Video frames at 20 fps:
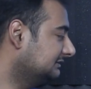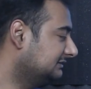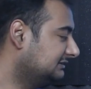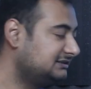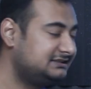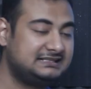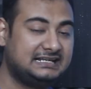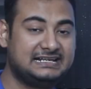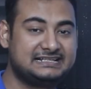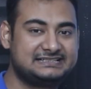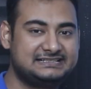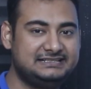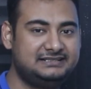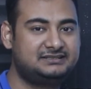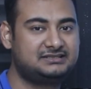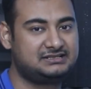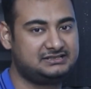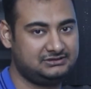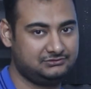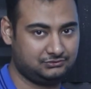This
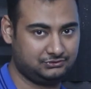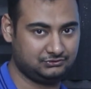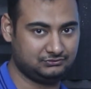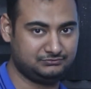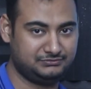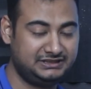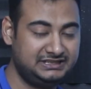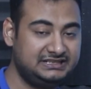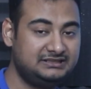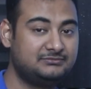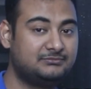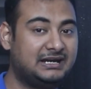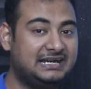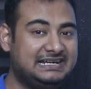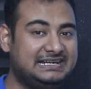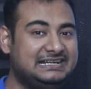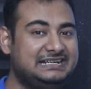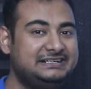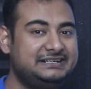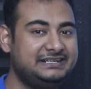exceeds CO2, meaning
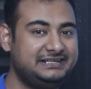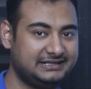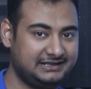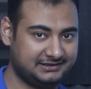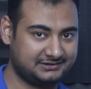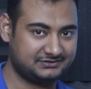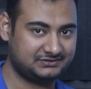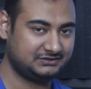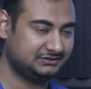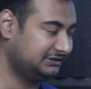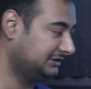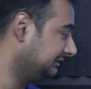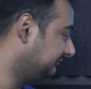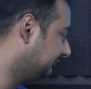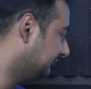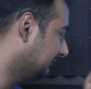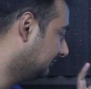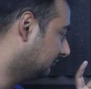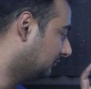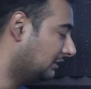by 80x.
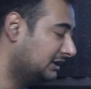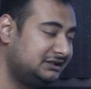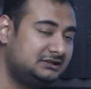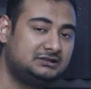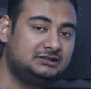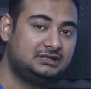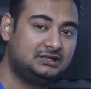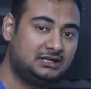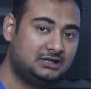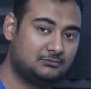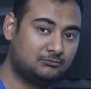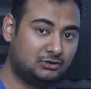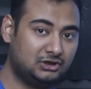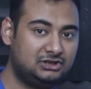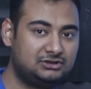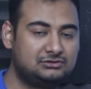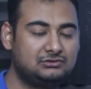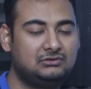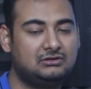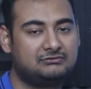If one
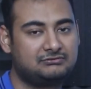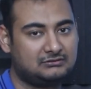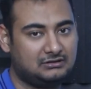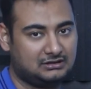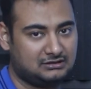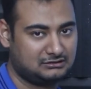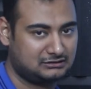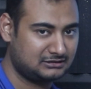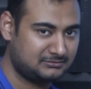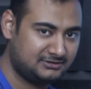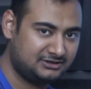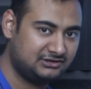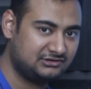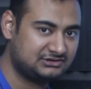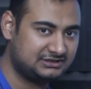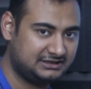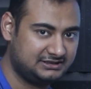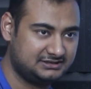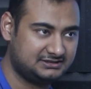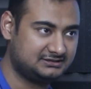molecule of uh, carbon
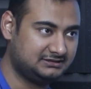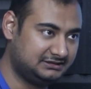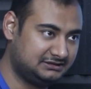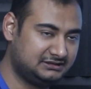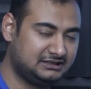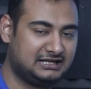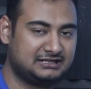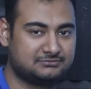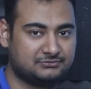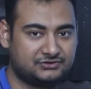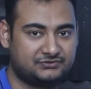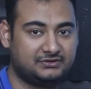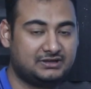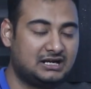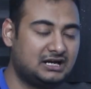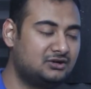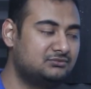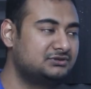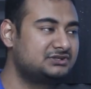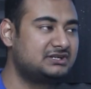dioxide is in the atmosphere,
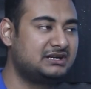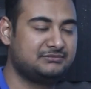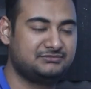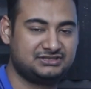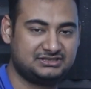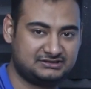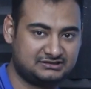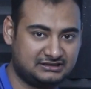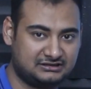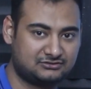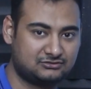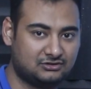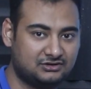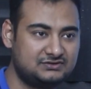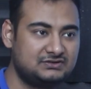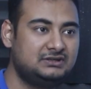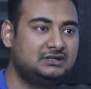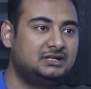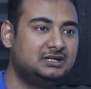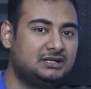how much damage it can
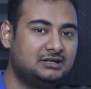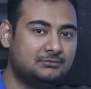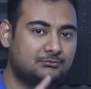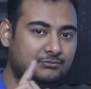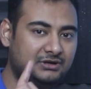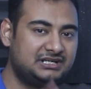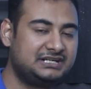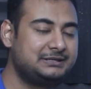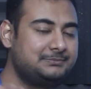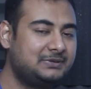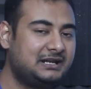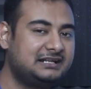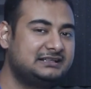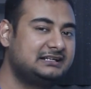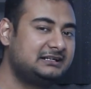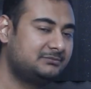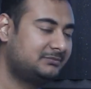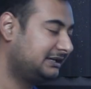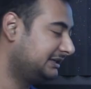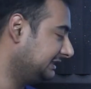cause, multiply
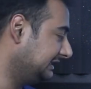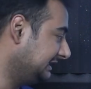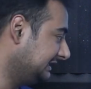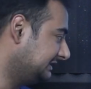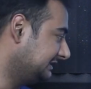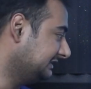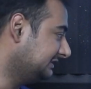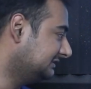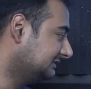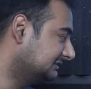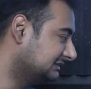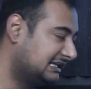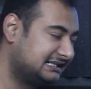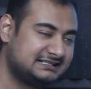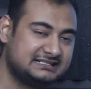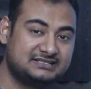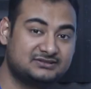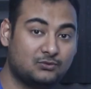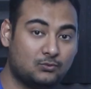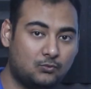that by 80,
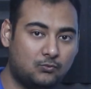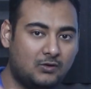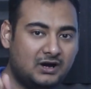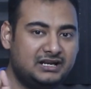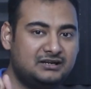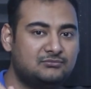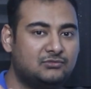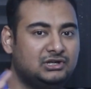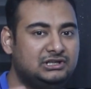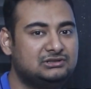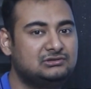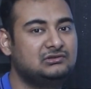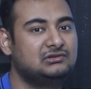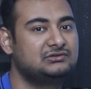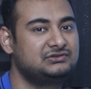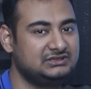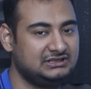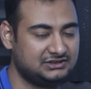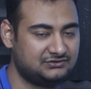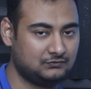that is one molecule
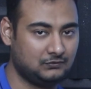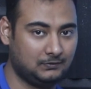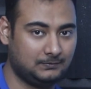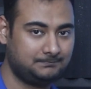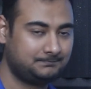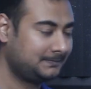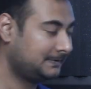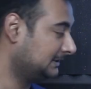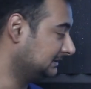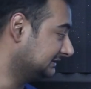of CH4.